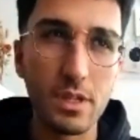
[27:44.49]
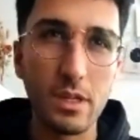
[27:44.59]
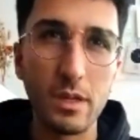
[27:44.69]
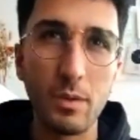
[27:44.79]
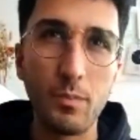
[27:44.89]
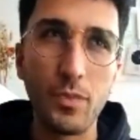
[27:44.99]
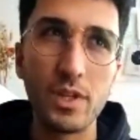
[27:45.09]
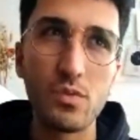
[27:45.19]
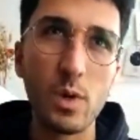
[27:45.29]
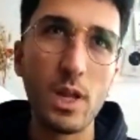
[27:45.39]

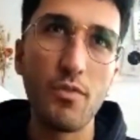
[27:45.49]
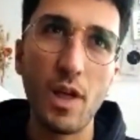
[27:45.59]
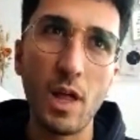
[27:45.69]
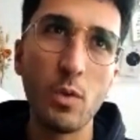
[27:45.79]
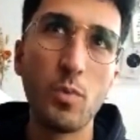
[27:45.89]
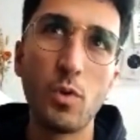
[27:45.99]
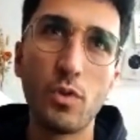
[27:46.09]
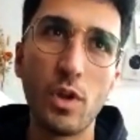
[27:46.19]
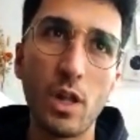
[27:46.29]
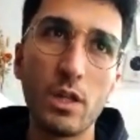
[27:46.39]
It's really valuable
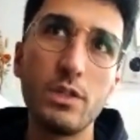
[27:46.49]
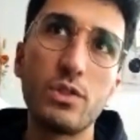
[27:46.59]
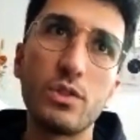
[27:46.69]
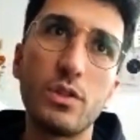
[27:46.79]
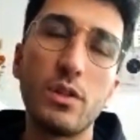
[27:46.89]
knowledge.